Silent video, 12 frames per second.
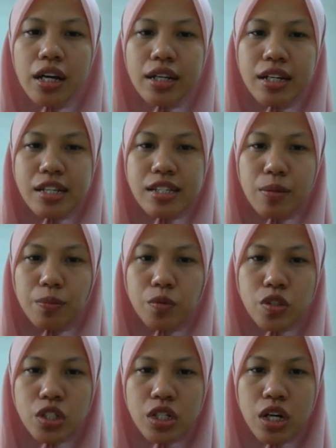This
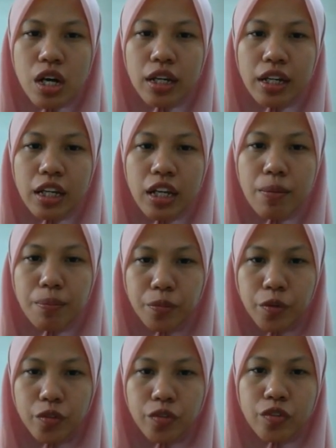approach can
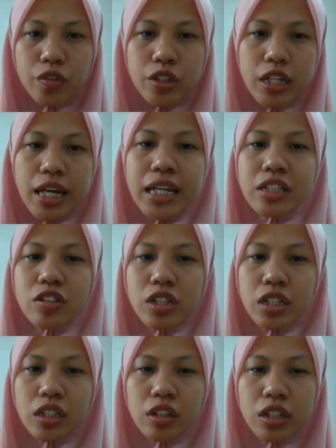improve the
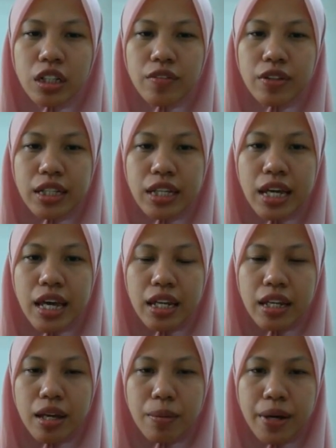electrical conductivity and
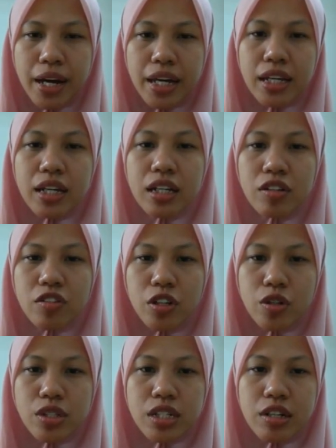thereby
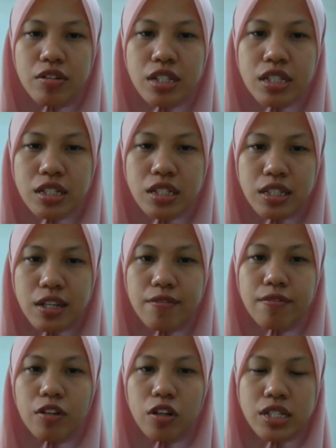reduce the resistive
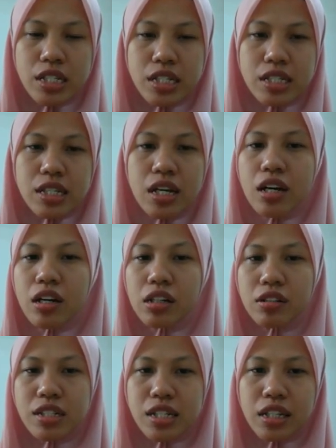losses,
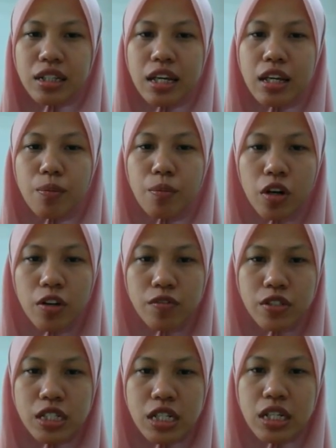resulting in more
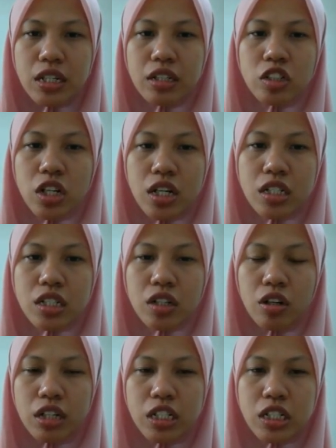efficient charge
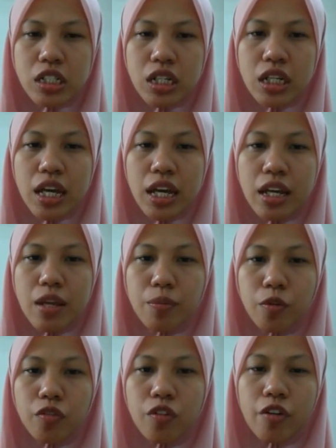collection and
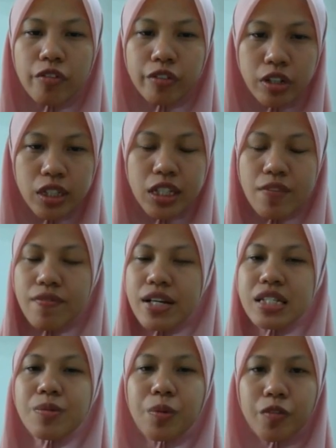improved overall device
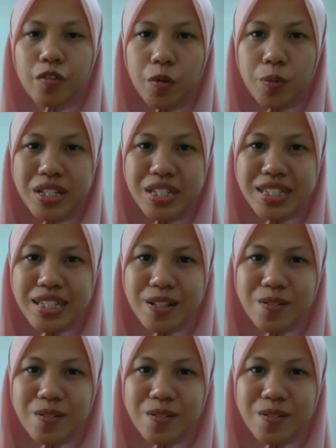performance.